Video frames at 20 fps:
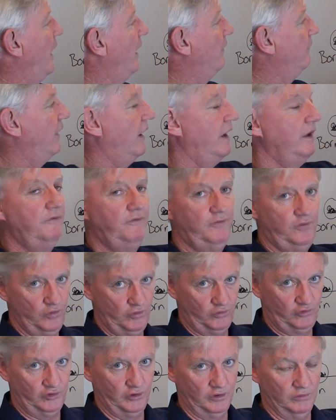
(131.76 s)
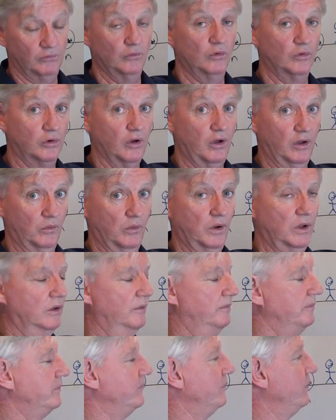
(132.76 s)
have a future, all going well.
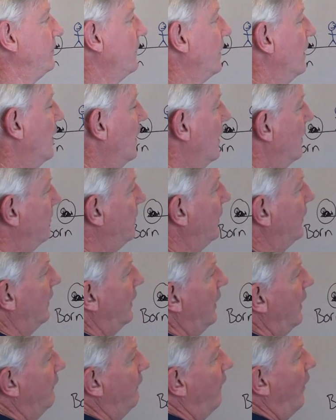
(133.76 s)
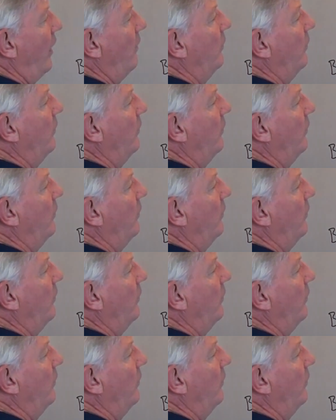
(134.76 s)
But if I